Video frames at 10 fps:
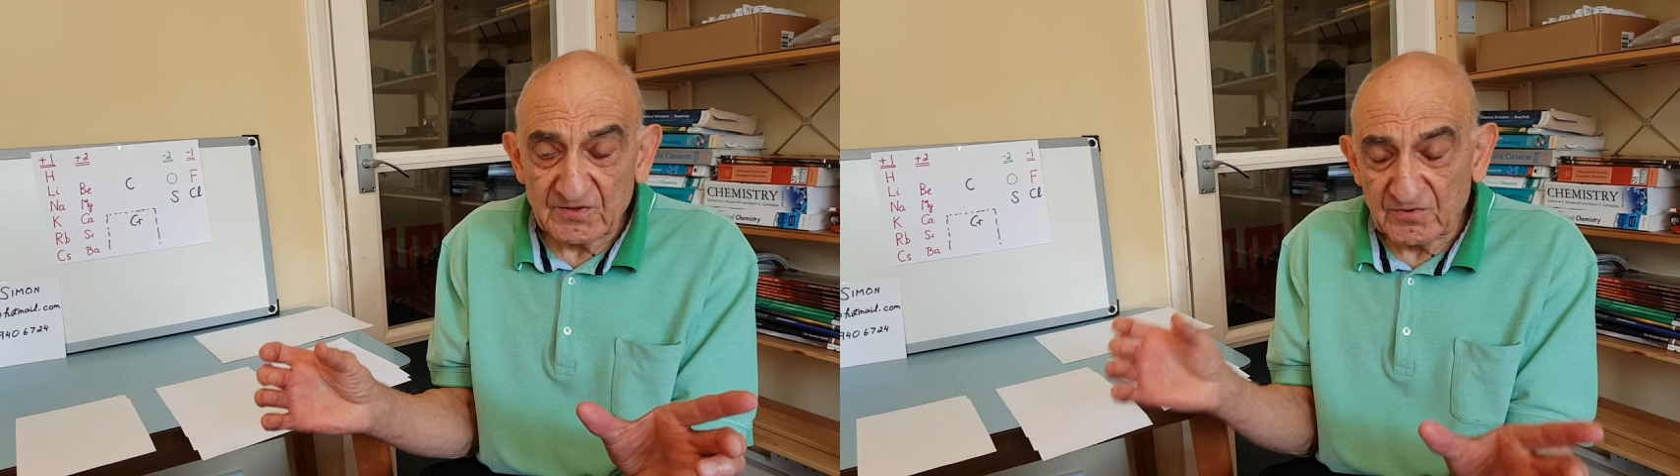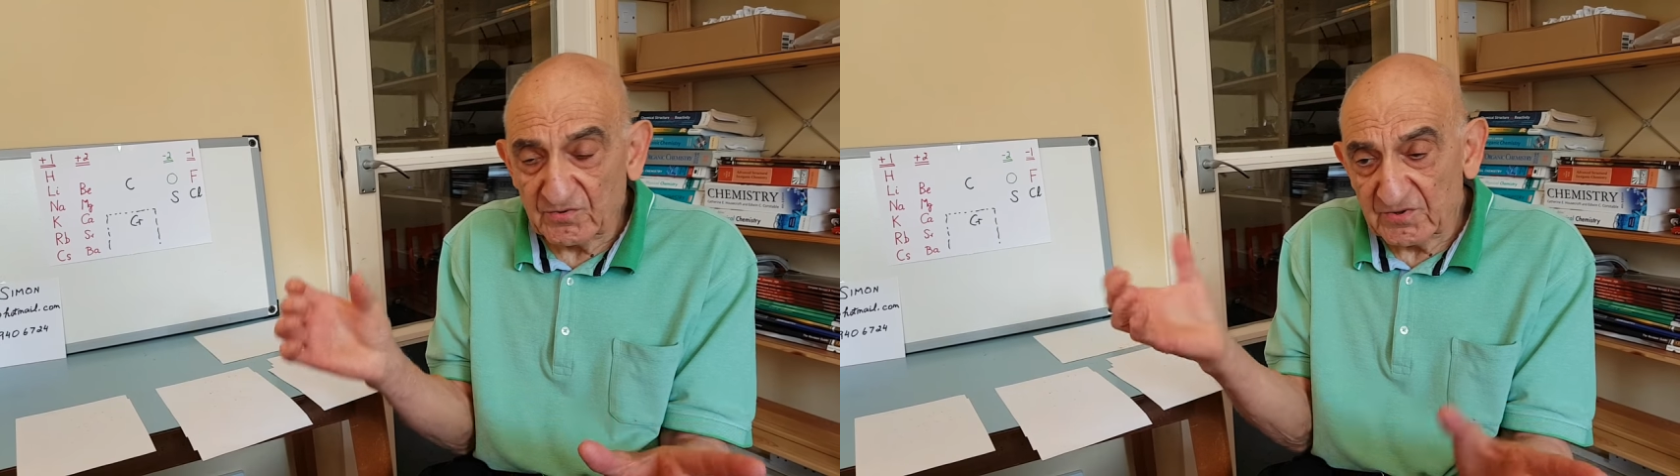
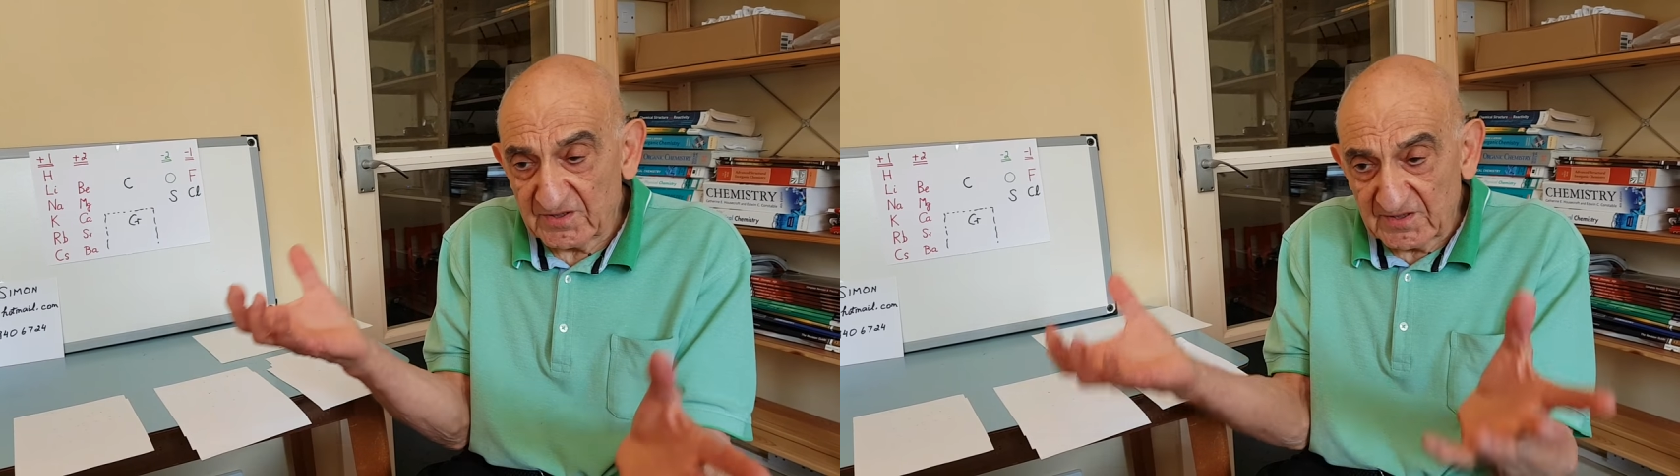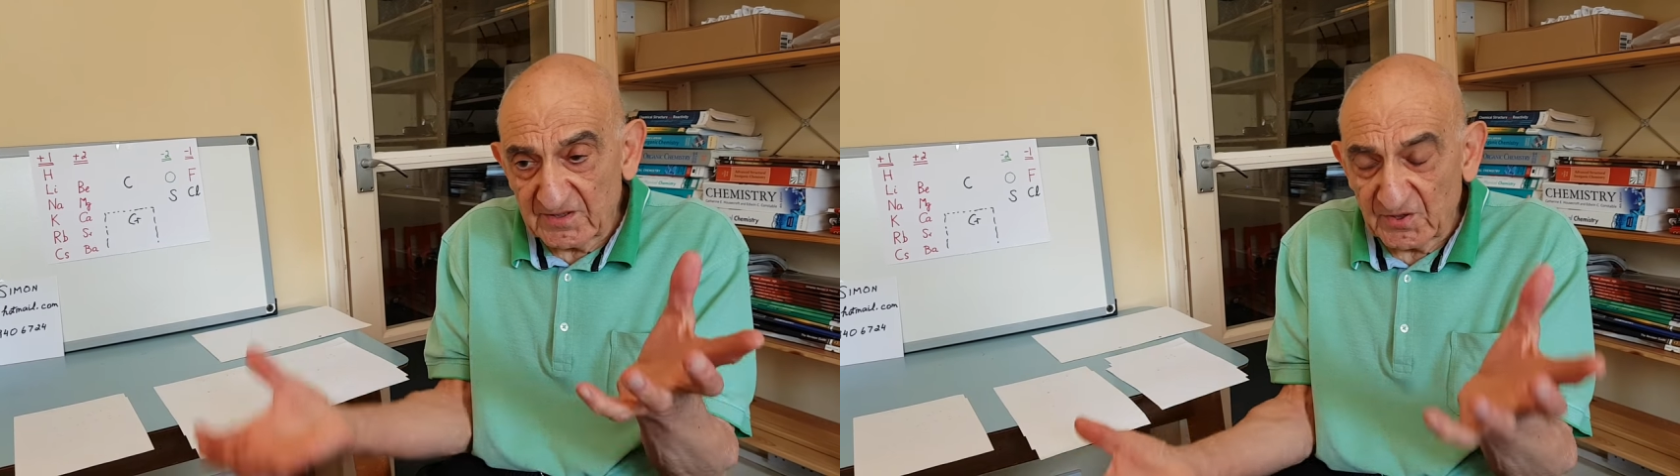So
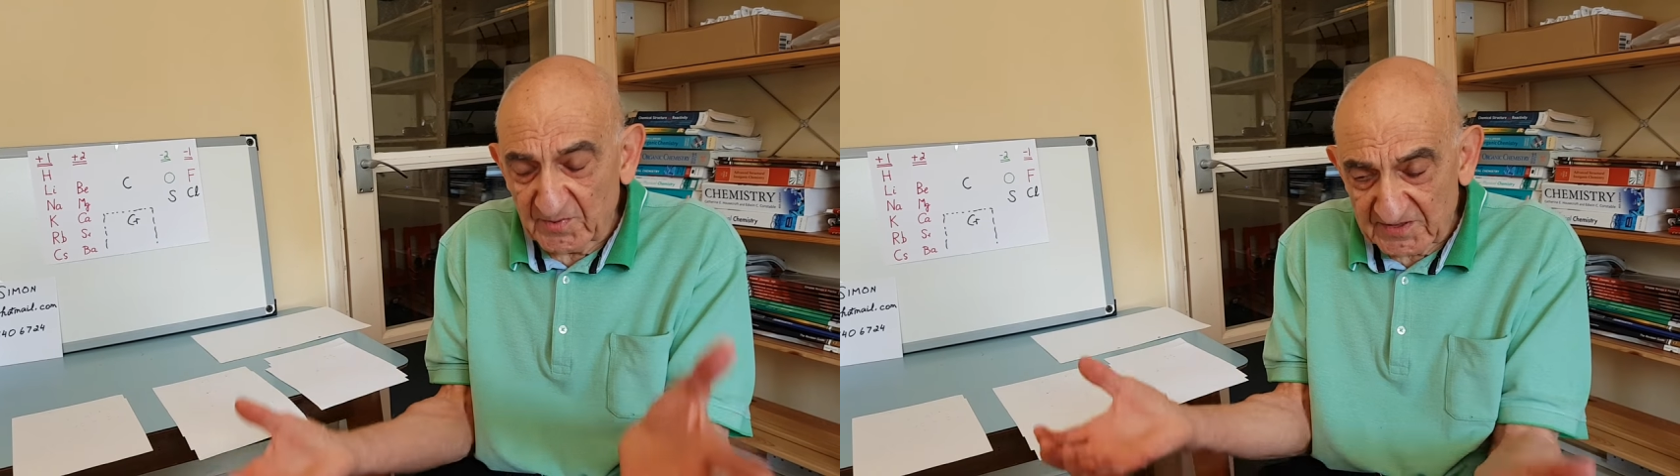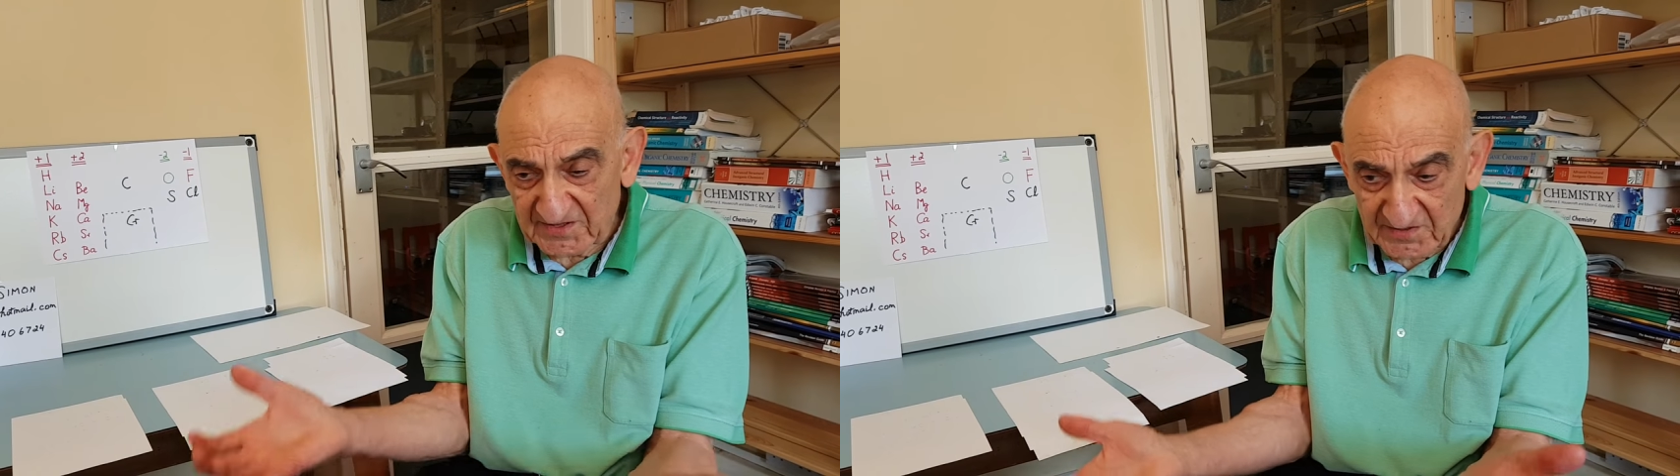the
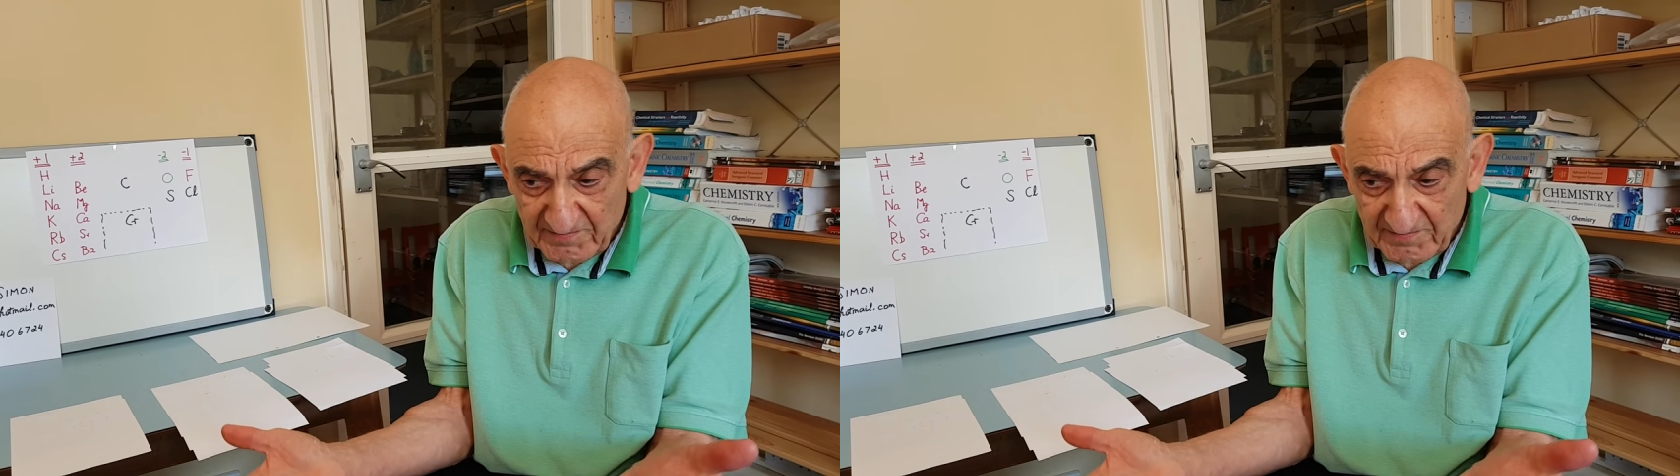equation is